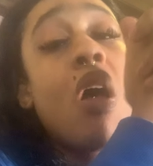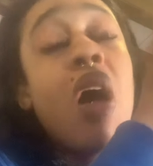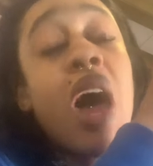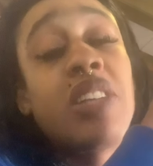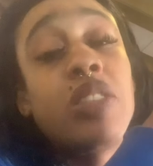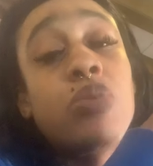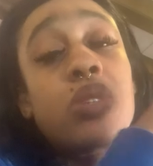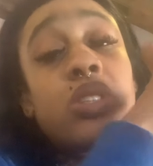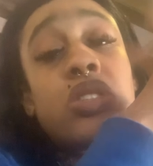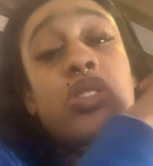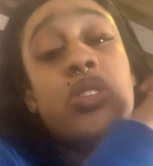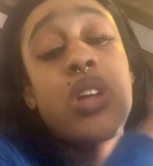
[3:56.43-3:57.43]
I just wanted
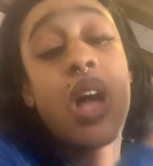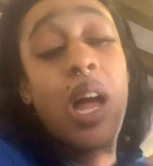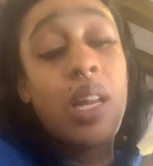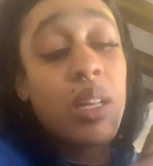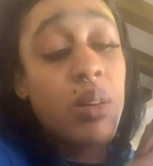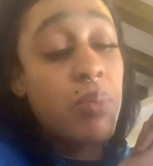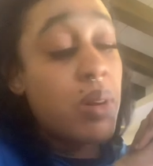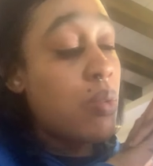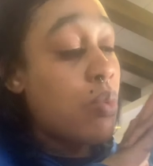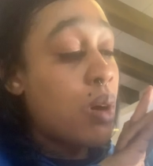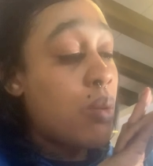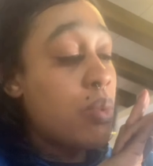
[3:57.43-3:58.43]
to show y'all a little bit
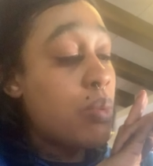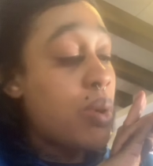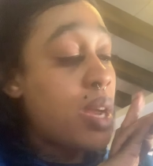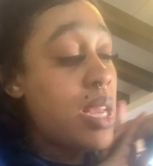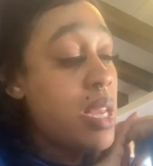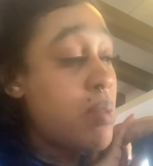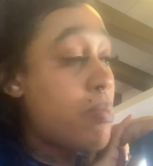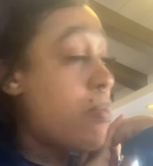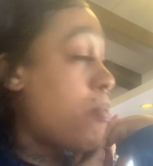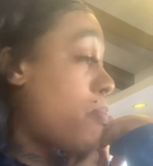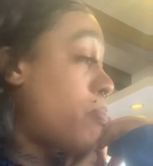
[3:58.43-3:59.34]
of what we were eating.